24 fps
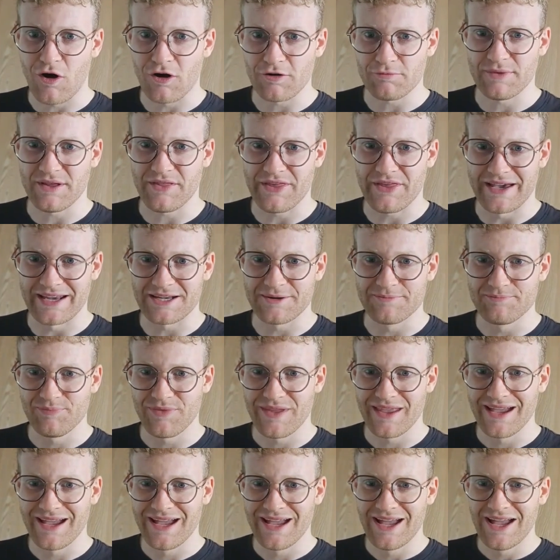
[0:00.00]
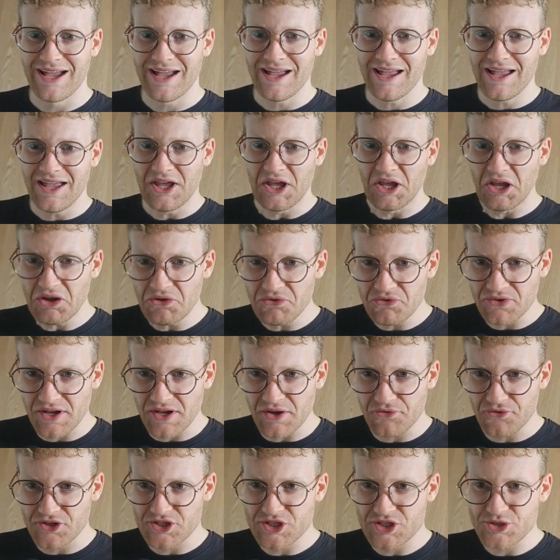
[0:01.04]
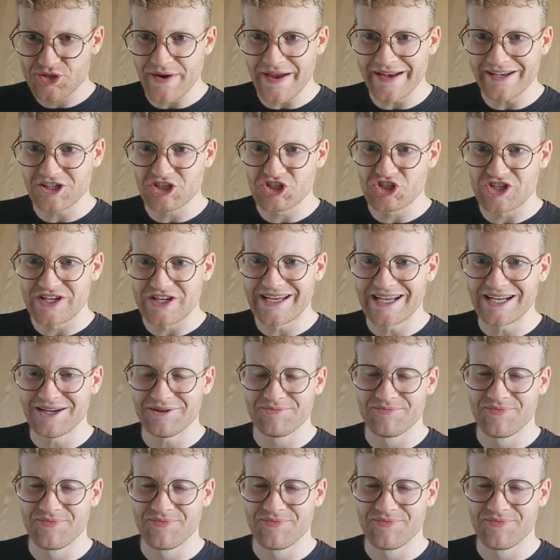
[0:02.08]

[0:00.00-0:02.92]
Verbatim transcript: me that even if a strategy